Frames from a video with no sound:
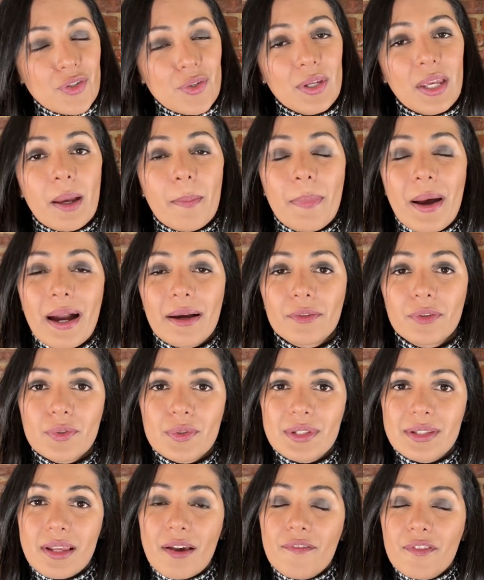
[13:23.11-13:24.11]
you get back those
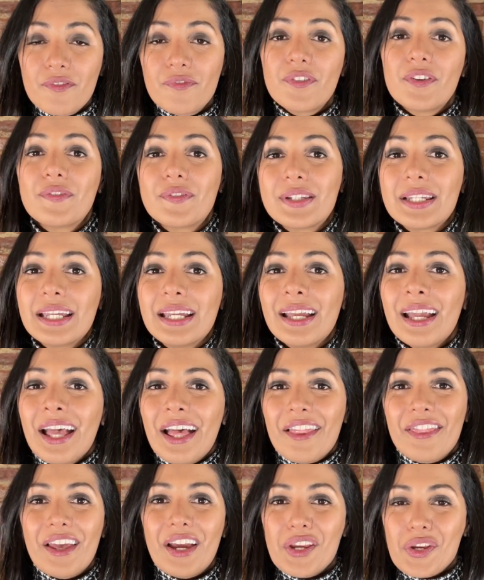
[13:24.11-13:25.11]
$750
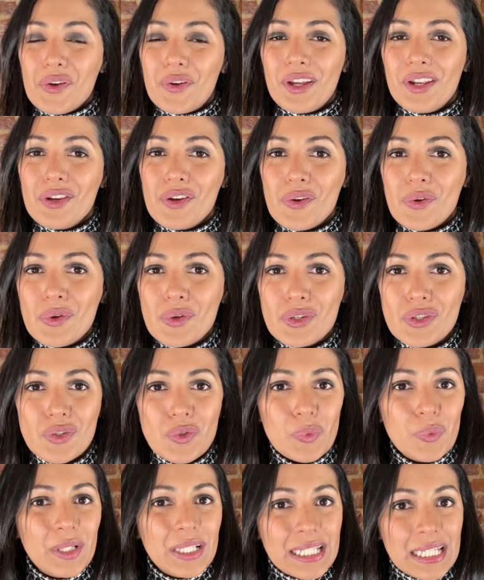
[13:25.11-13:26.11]
that you can use to
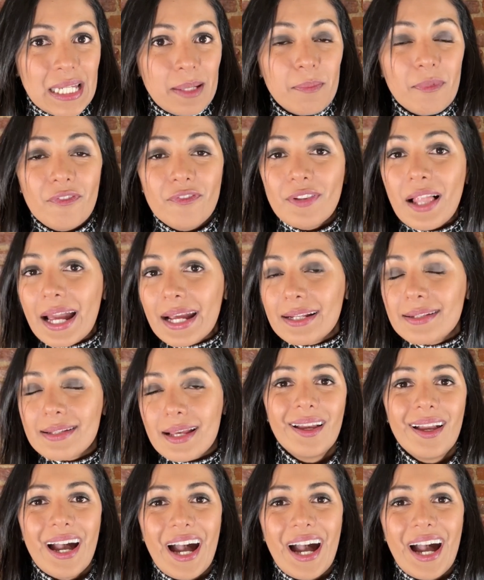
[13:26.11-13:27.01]
redeem flights,